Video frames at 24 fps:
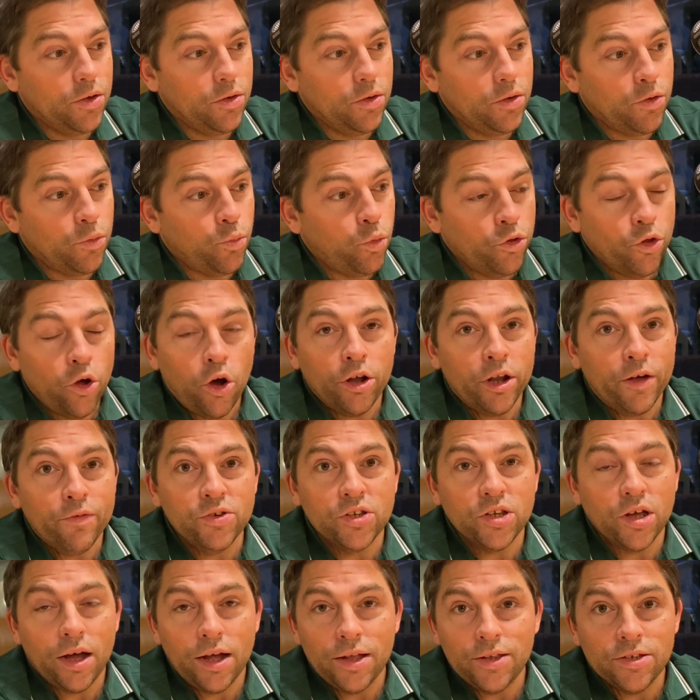there were not enough
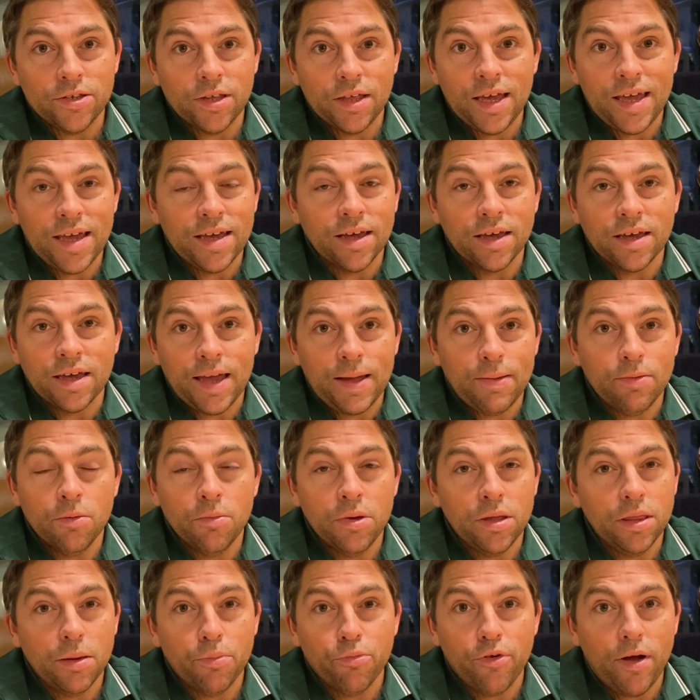signs that he could keep them
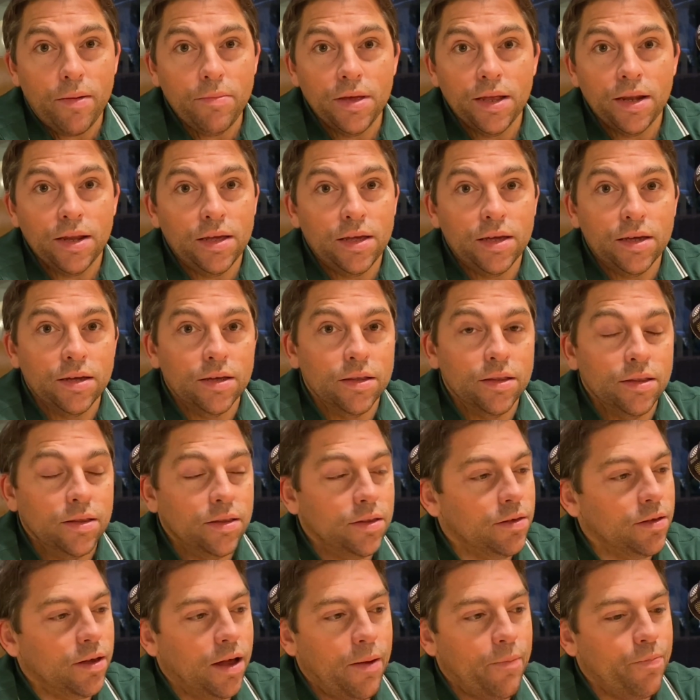in the Premier League,
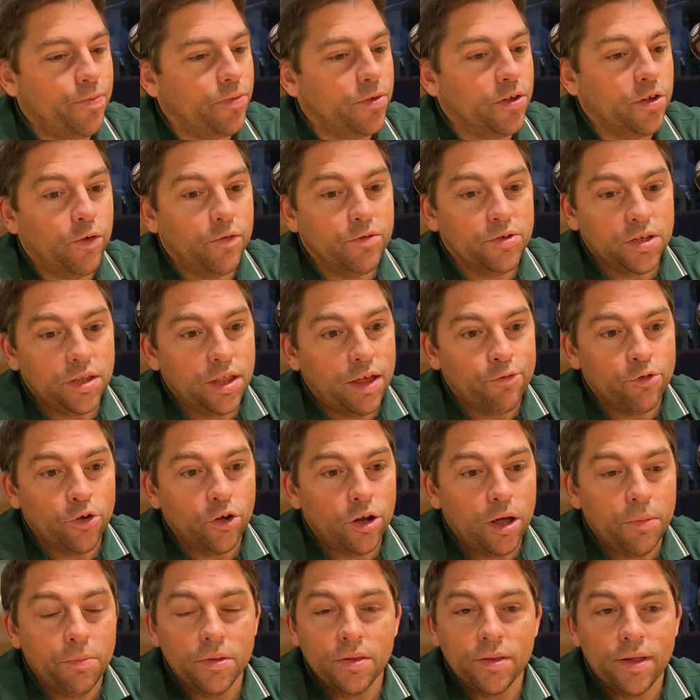and obviously they've gone
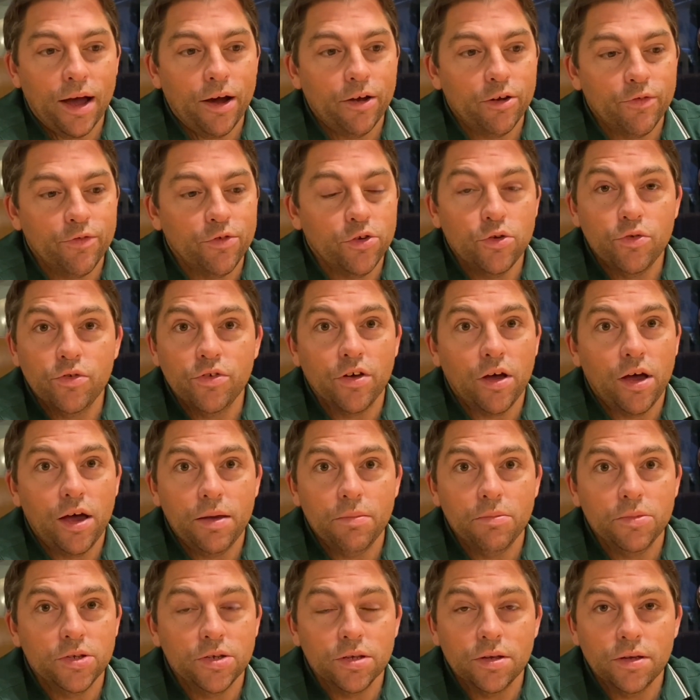up and down a few
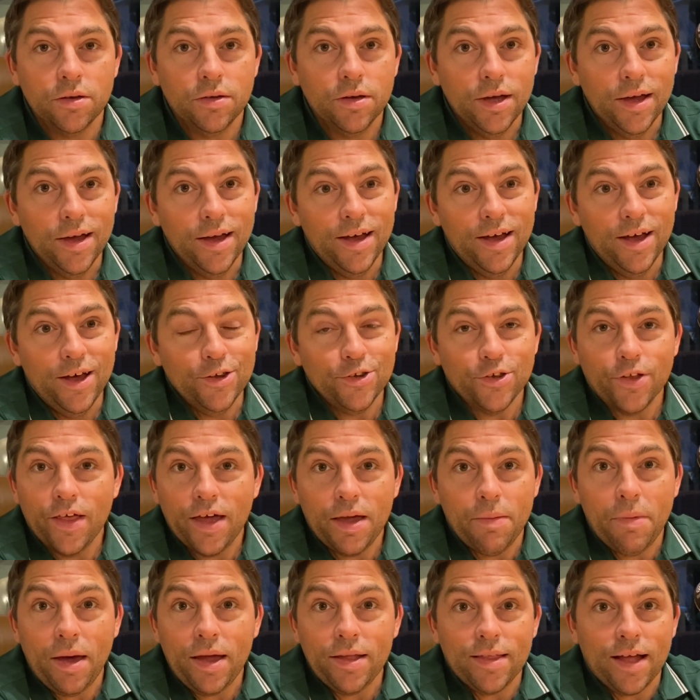times, so they
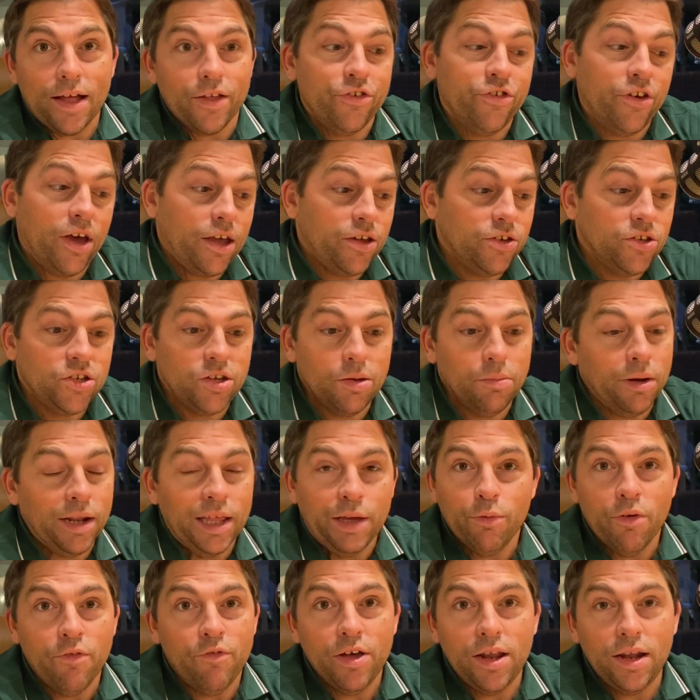made that change. Similarly
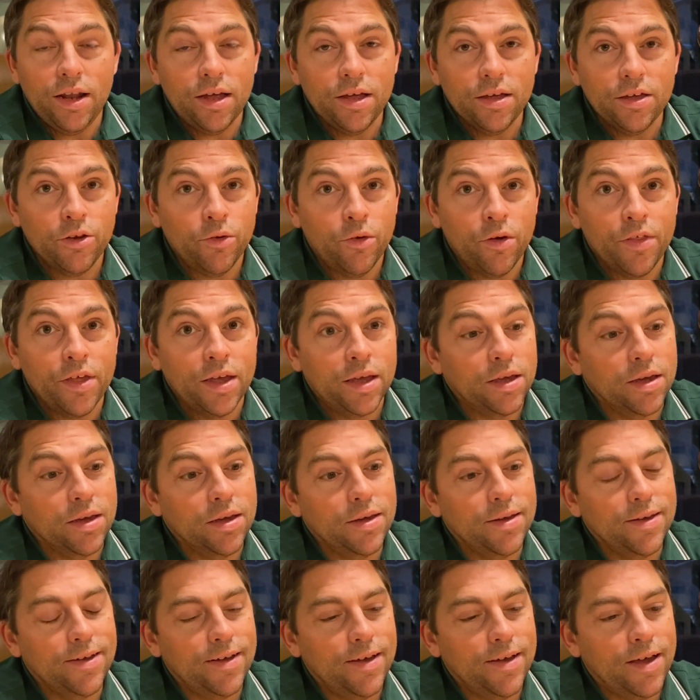with Villa, I
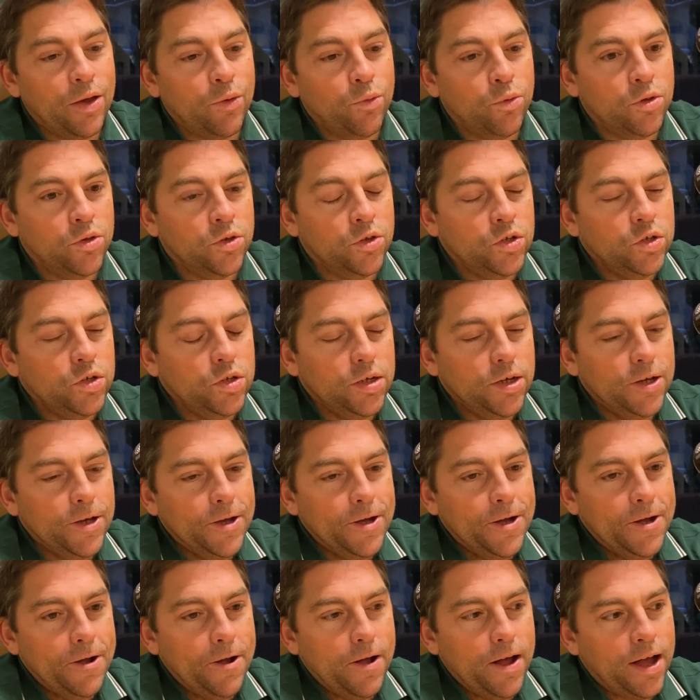think it was
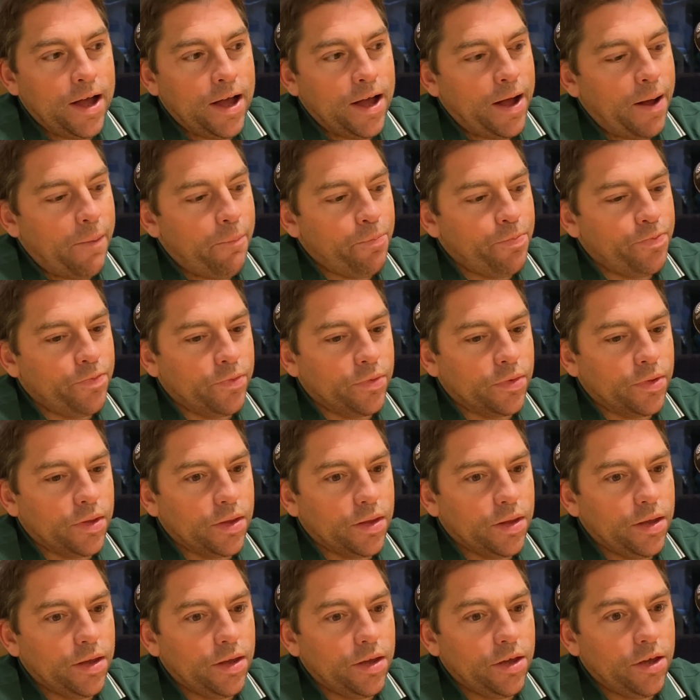
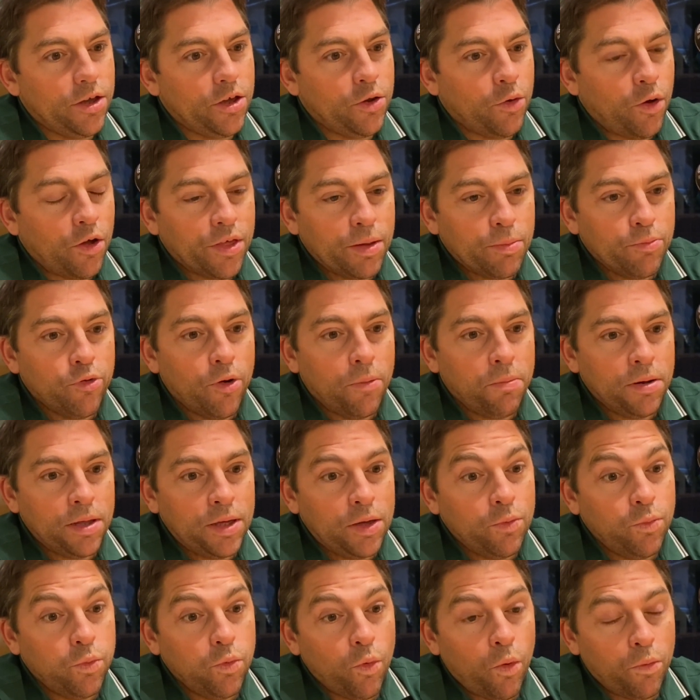I think probably
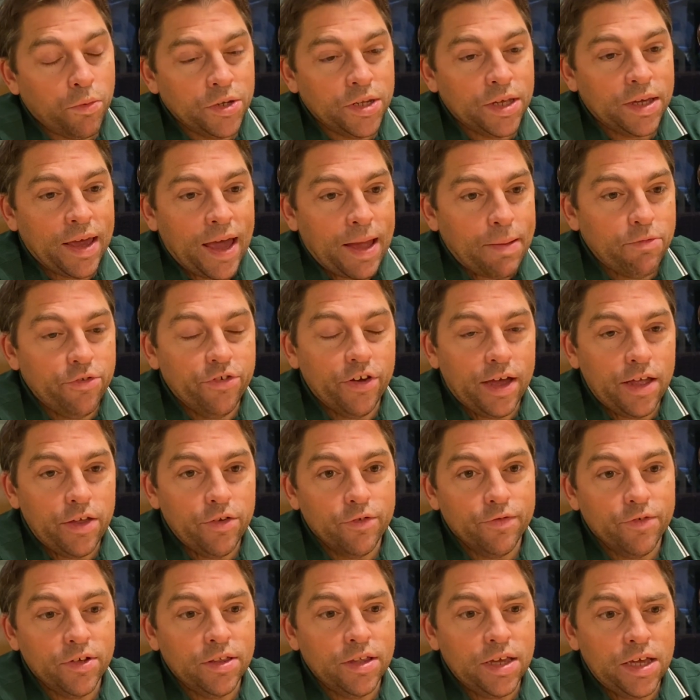what was a game changer
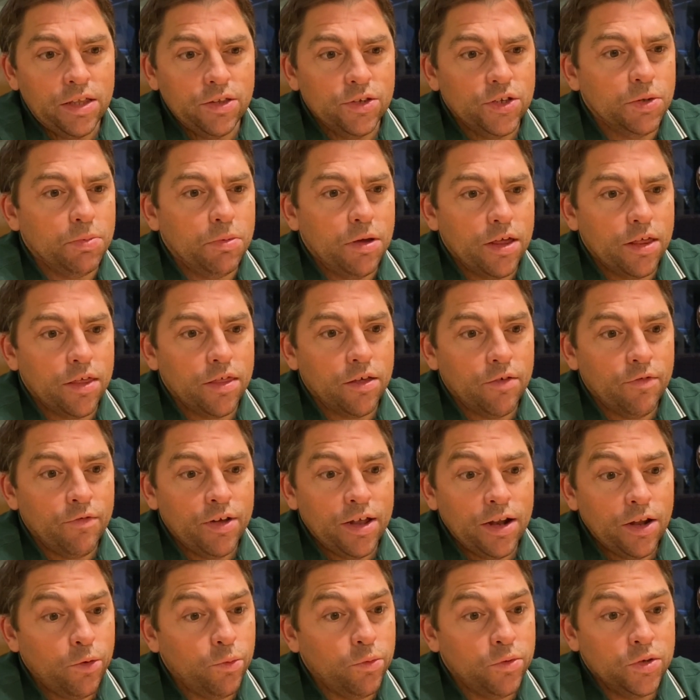for Dean Smith at
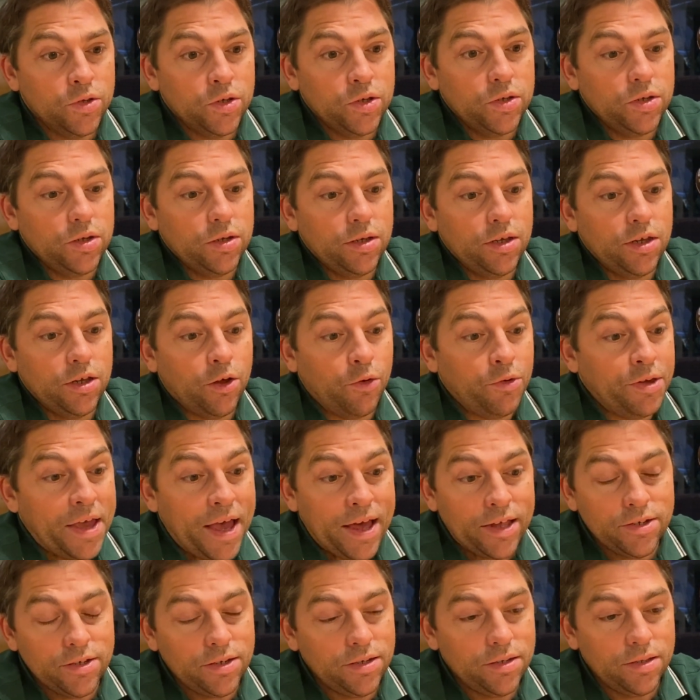Villa was
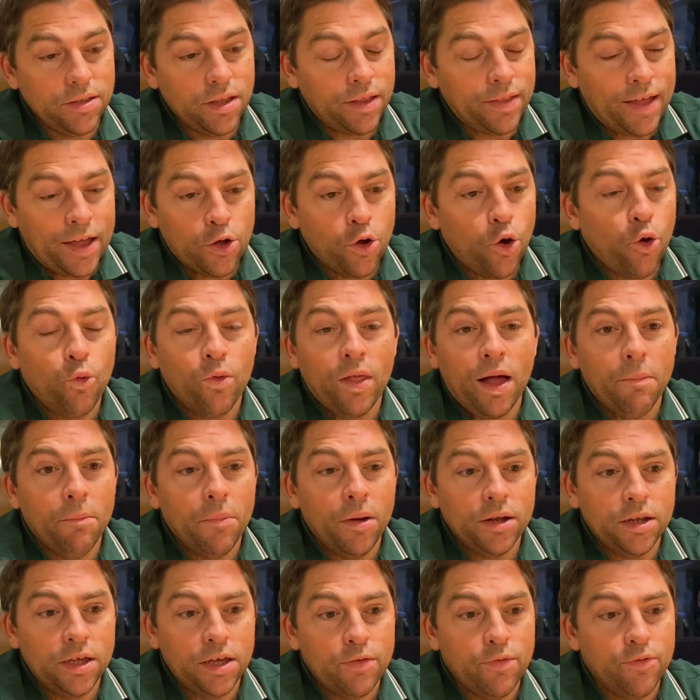yes, they got all that
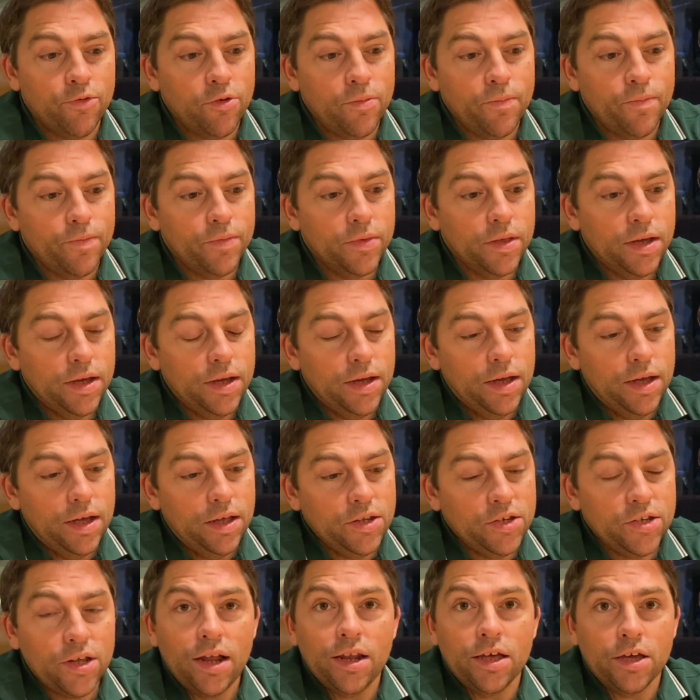money from
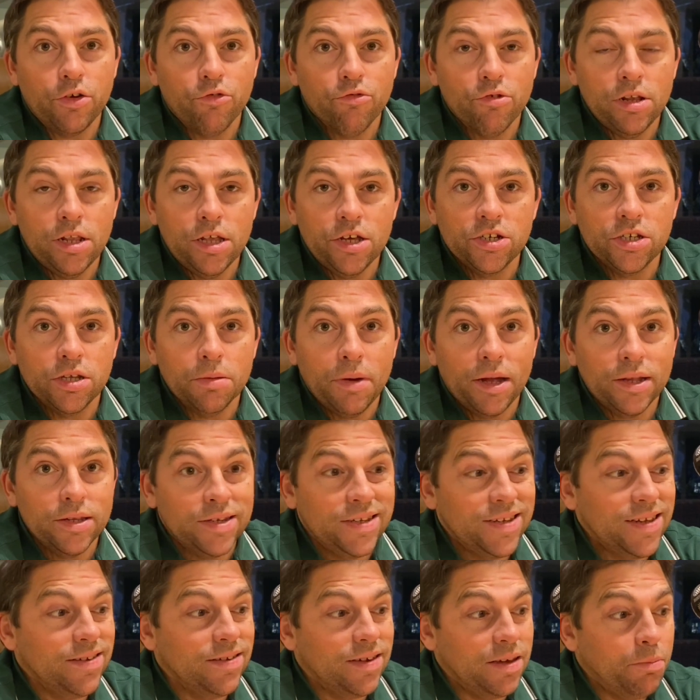selling Grealish to Man
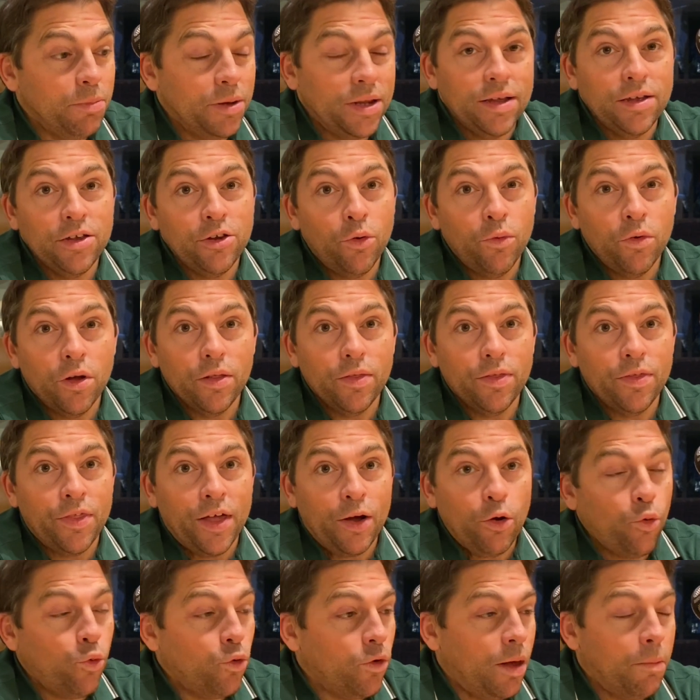City, but
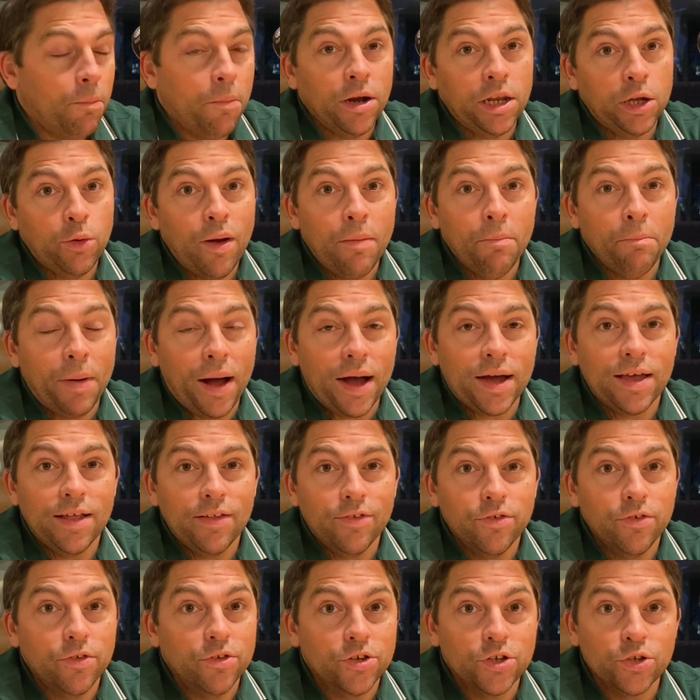that all that money went back
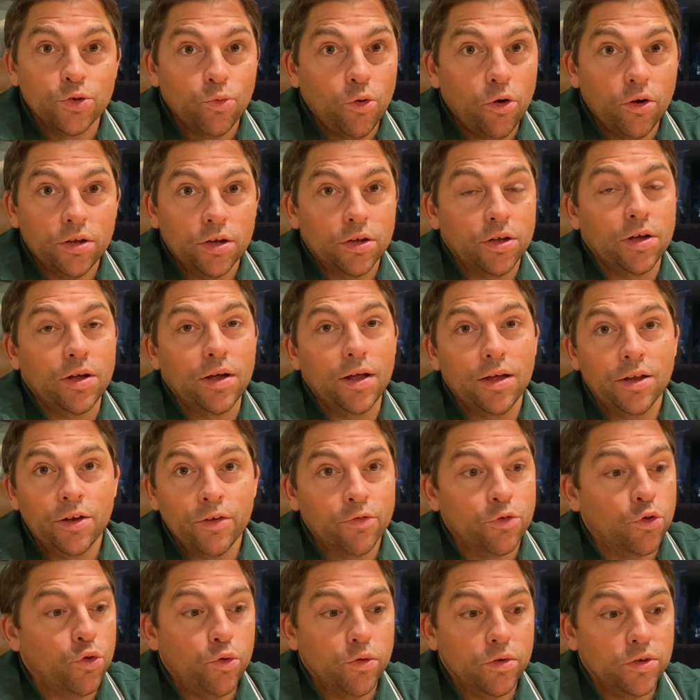into the squad, and of
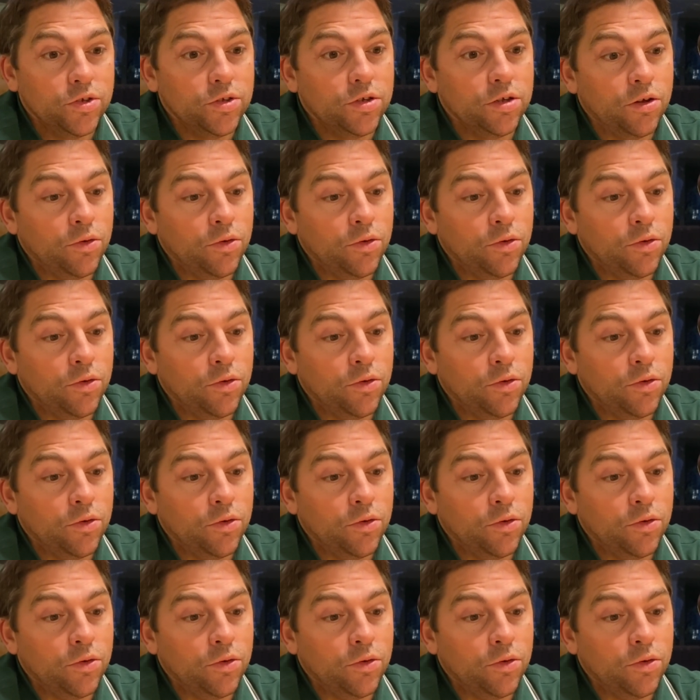course